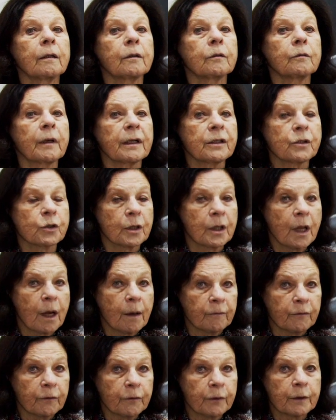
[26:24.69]
Rachel
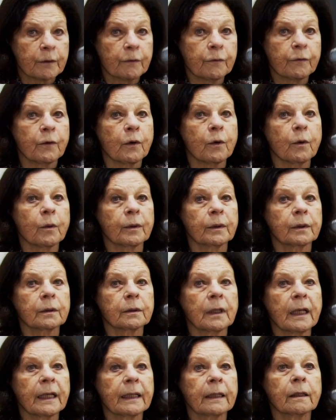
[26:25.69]
Humphrey forward,
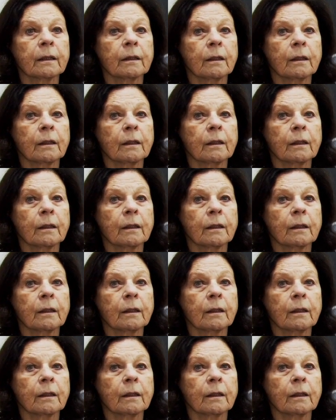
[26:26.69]
like